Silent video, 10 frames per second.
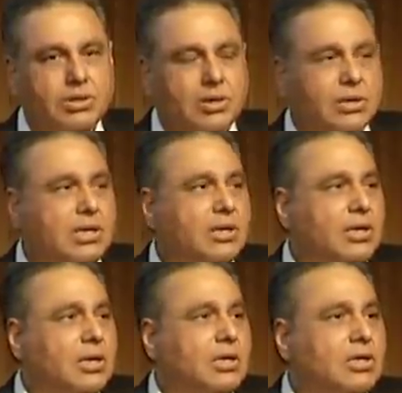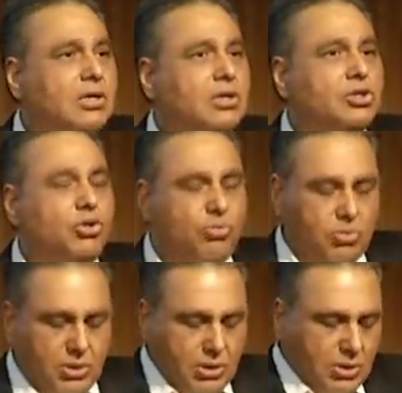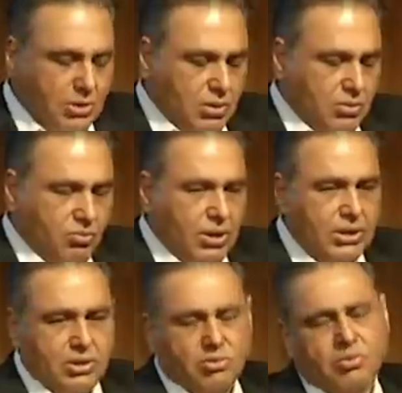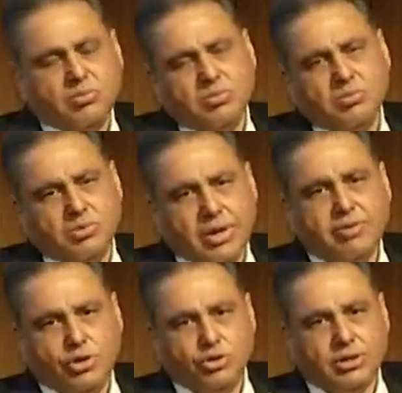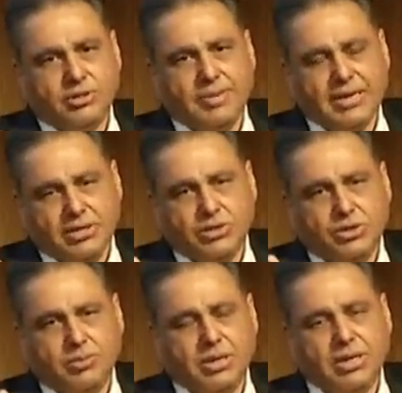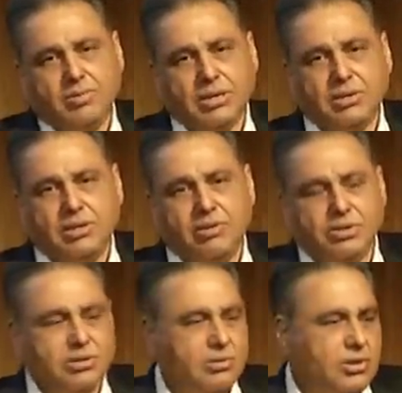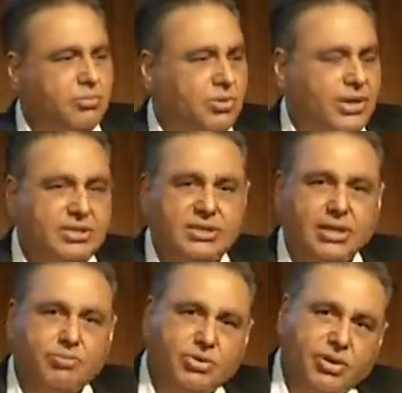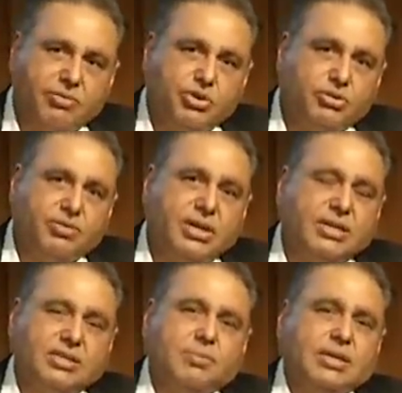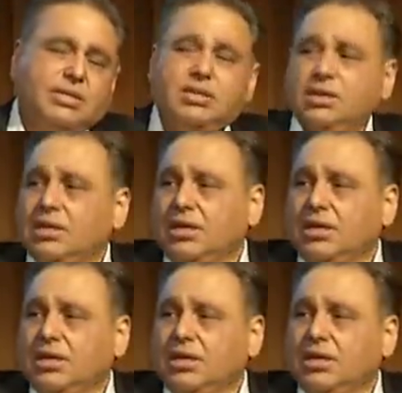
Yeah. So, well, revenue is expected typically, but there was some crazy time when revenues were not expected.